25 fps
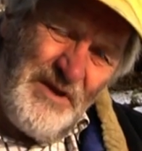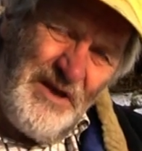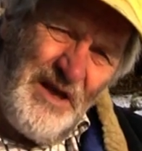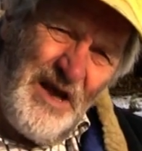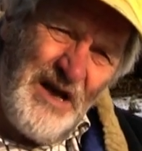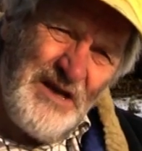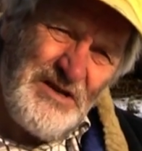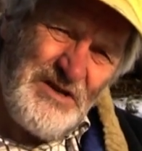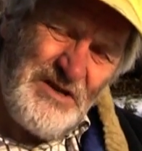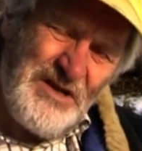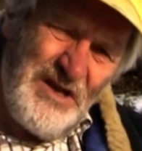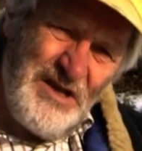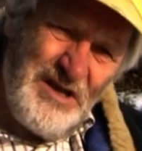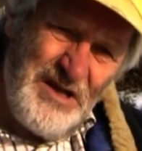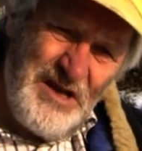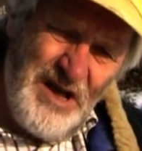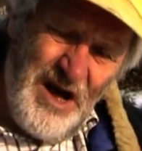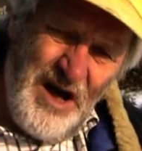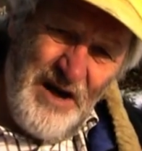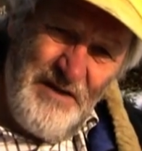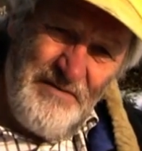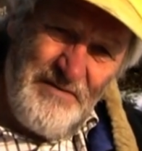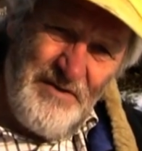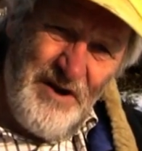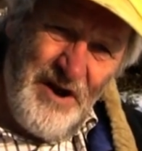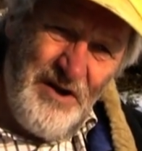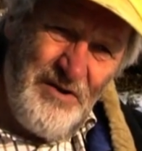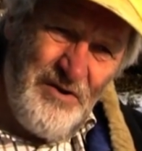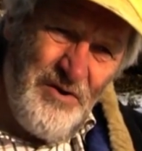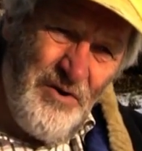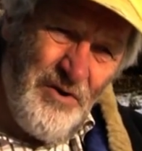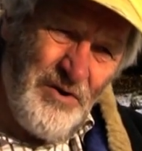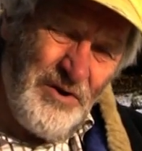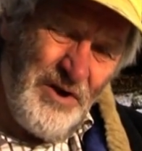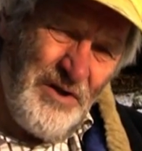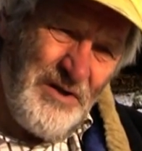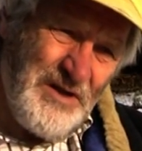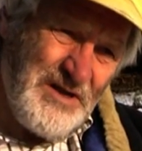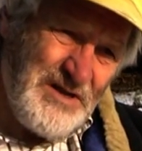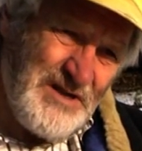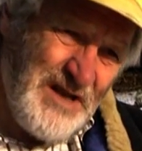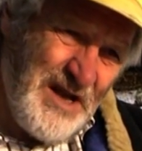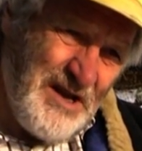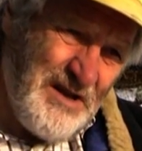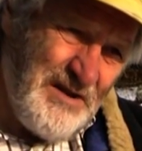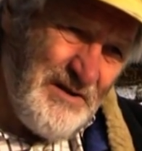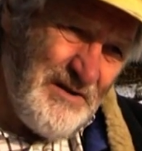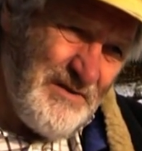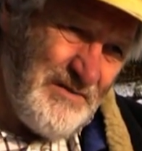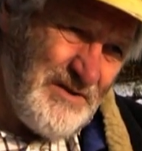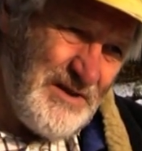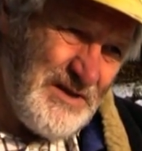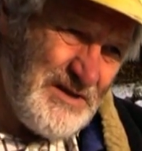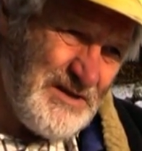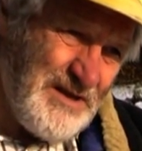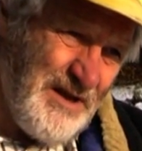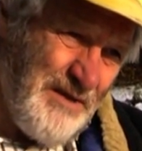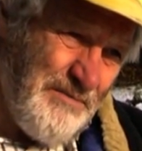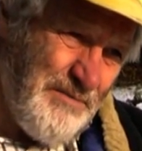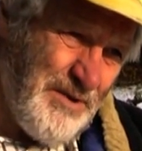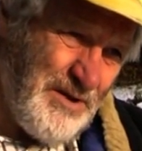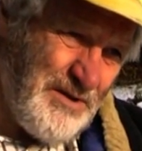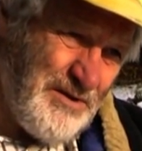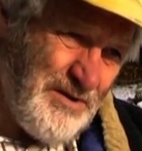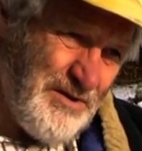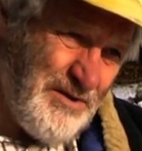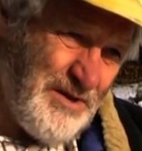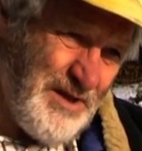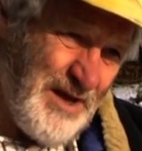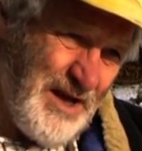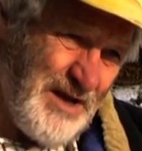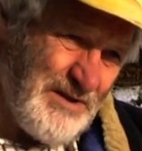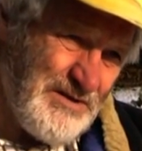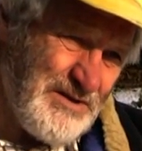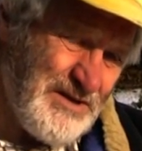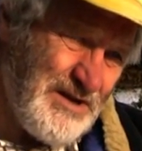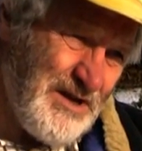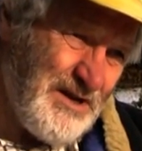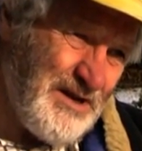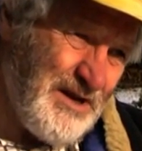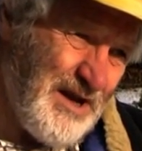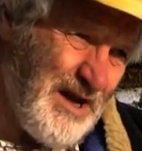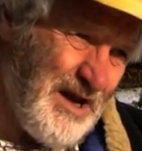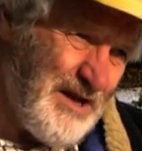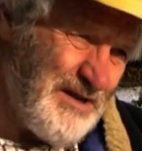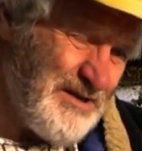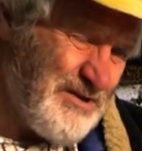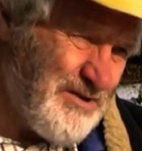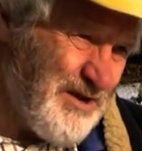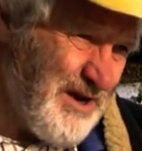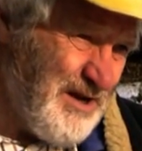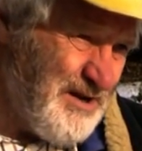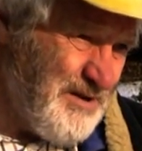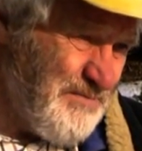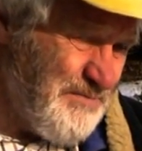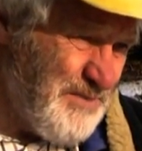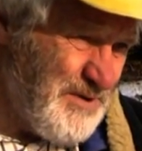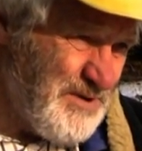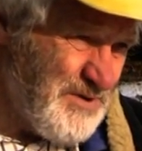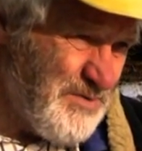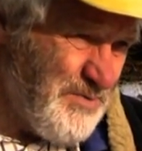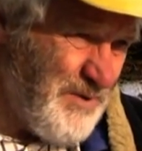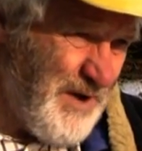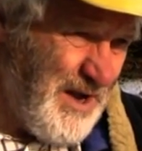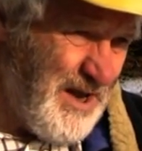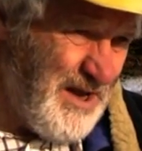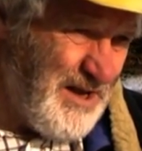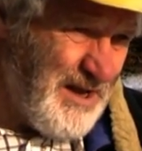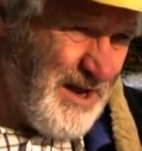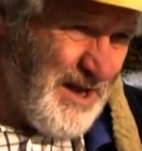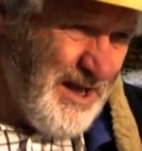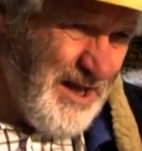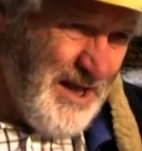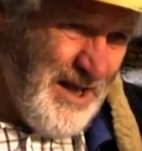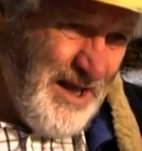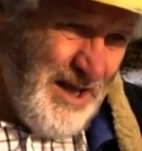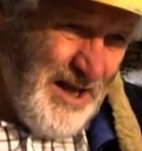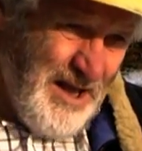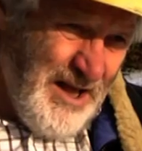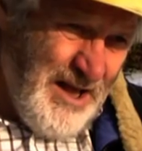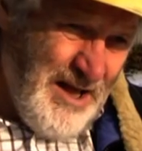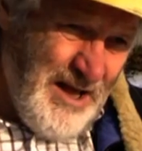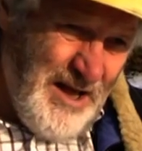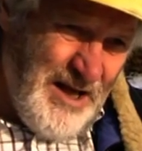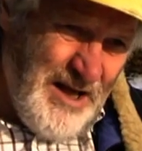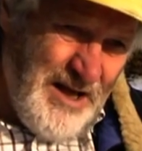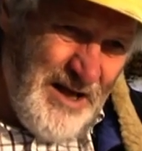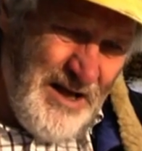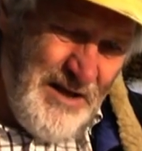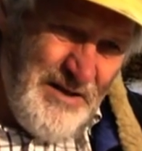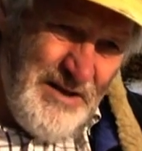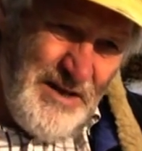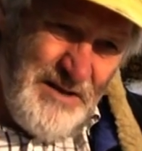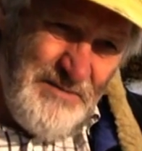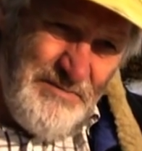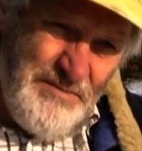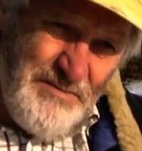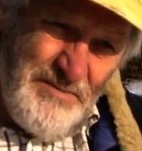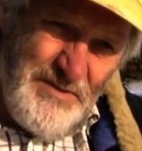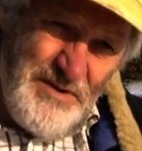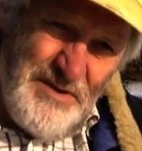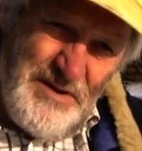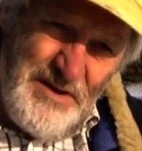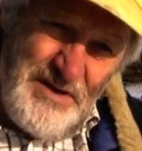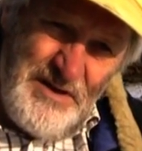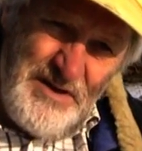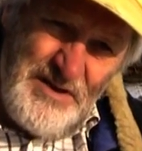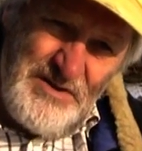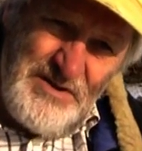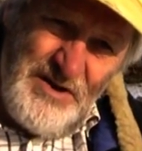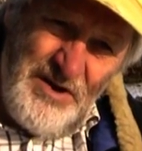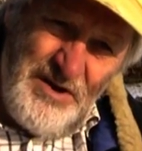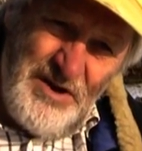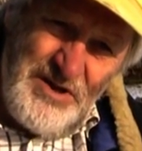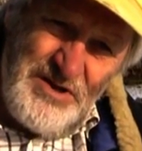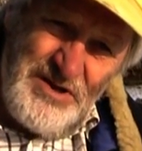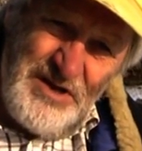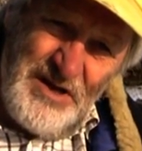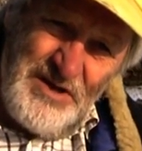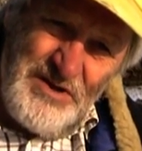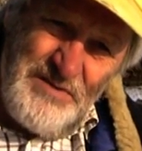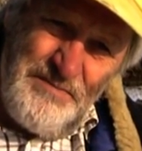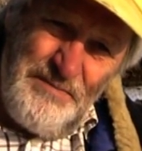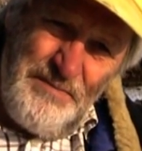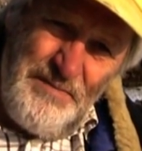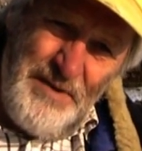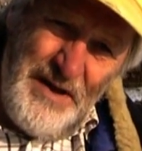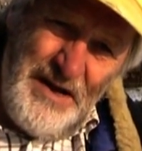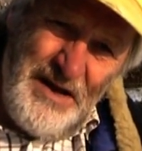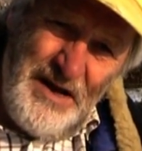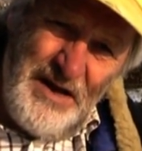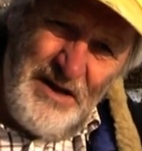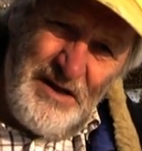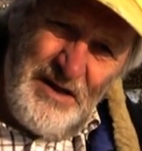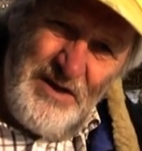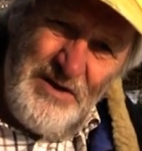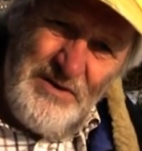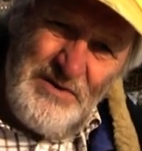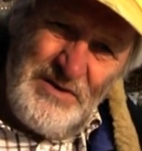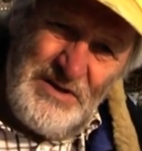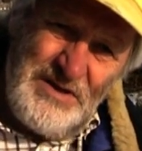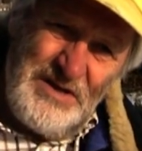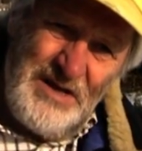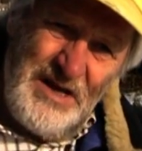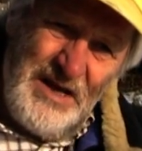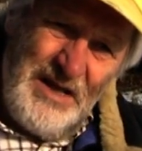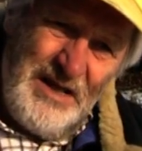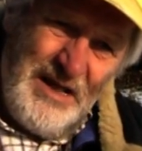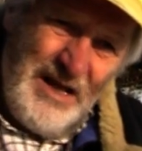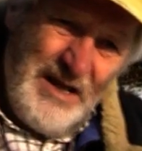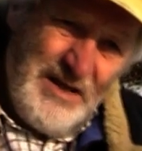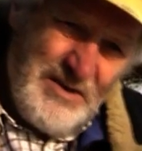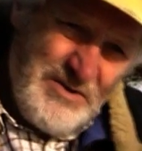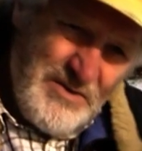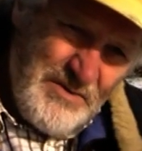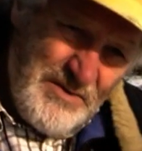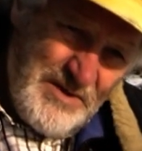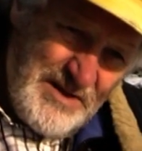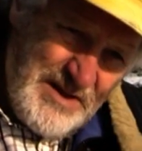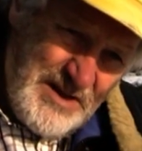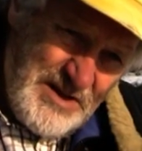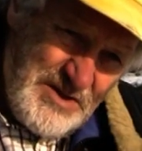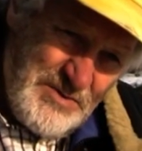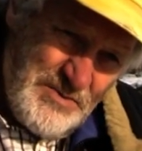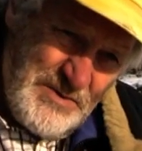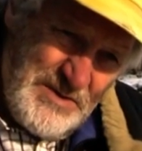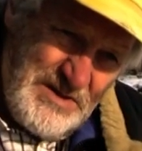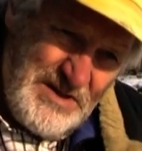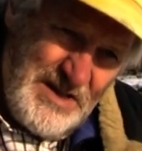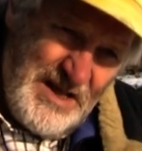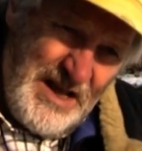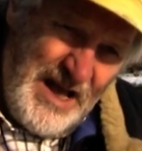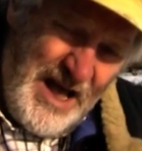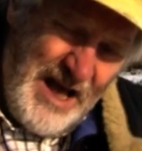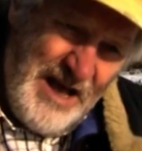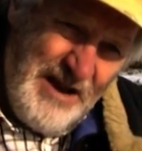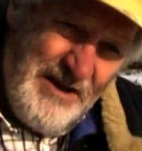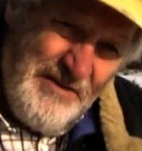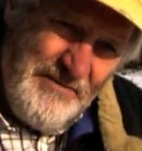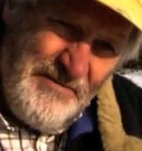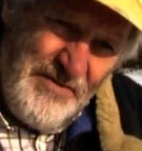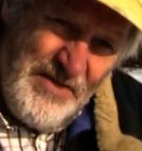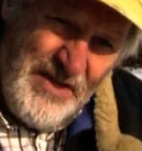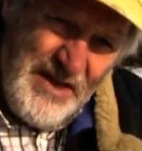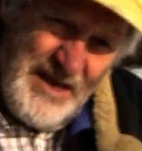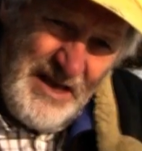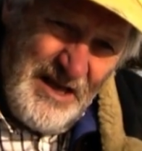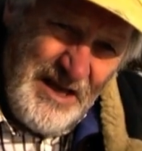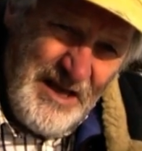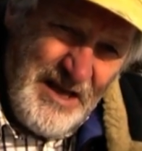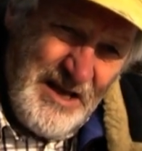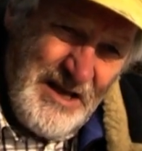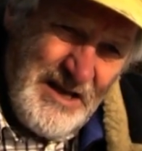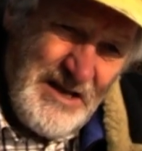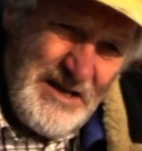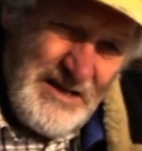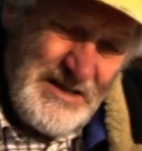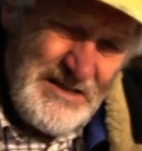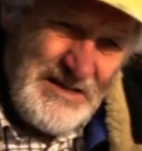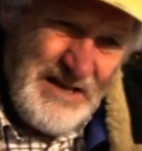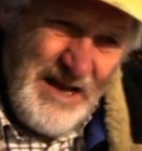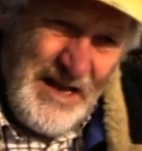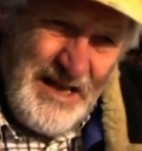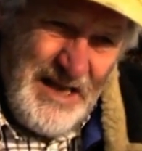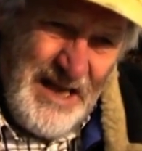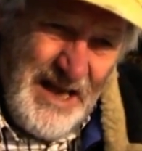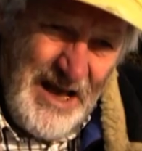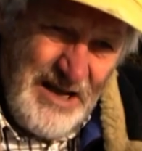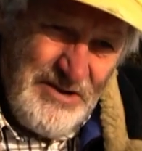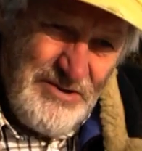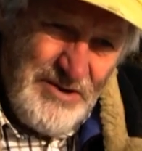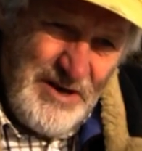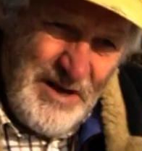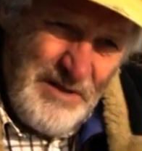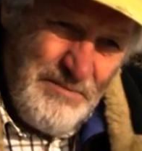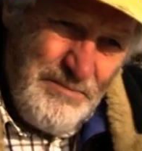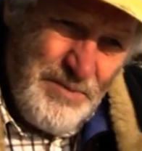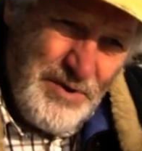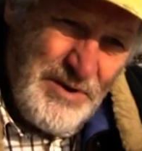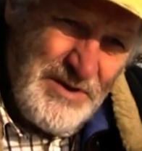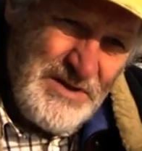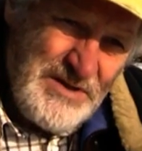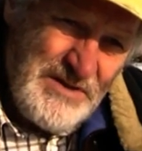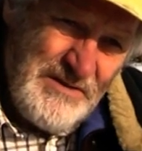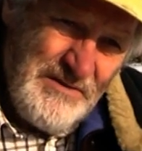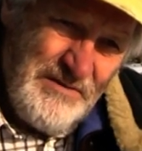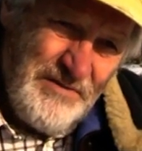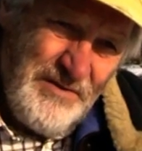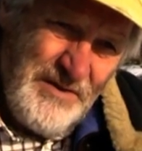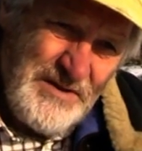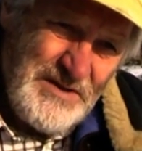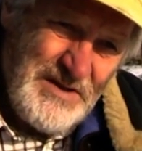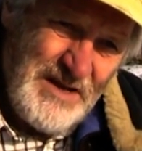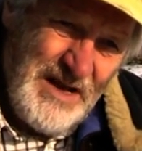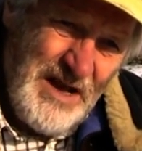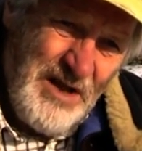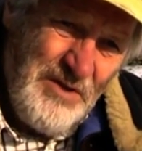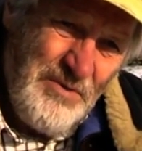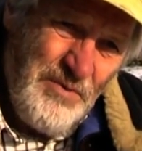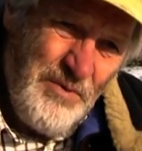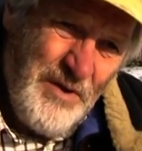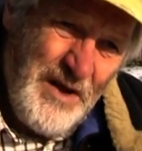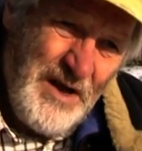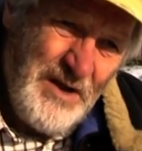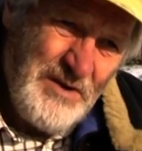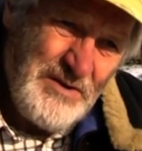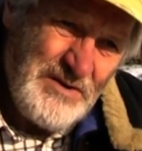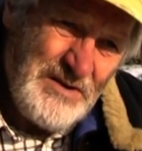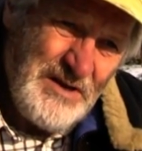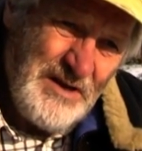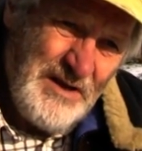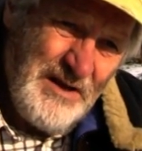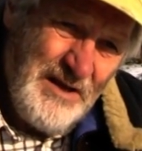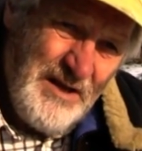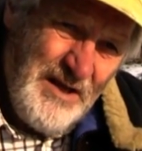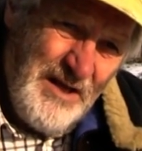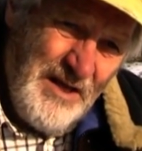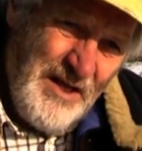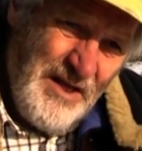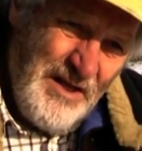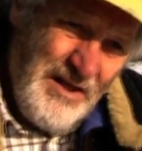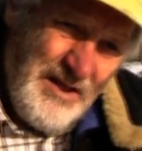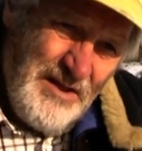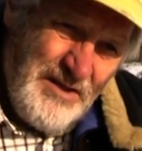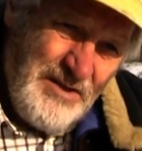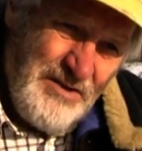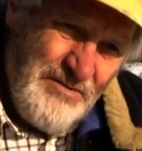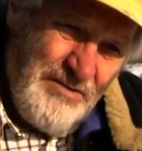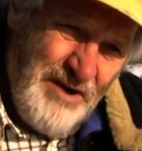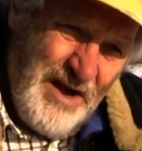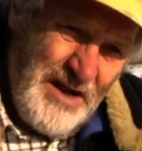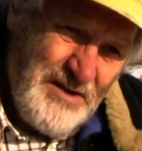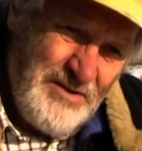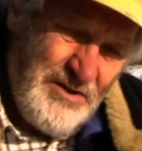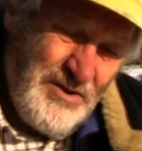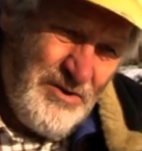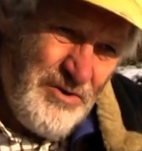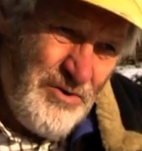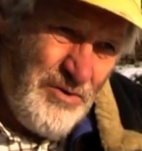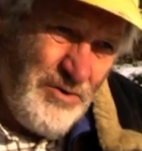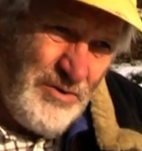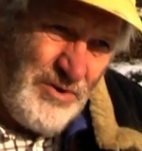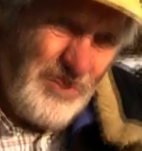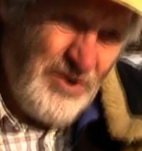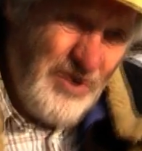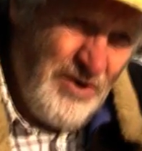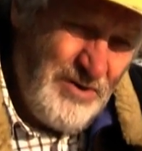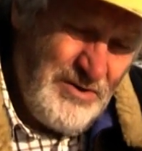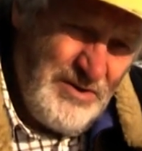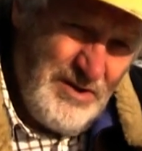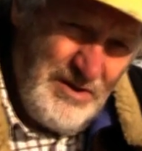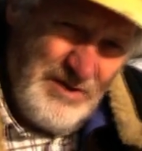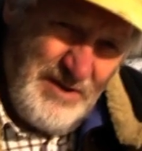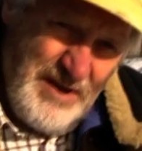Yes, in Cardiff Crown Court on the 2nd of December 2009, tried to persuade His Honour Judge Bidder QC, this was the head of the psychiatric prison for South Wales, a director called Dr.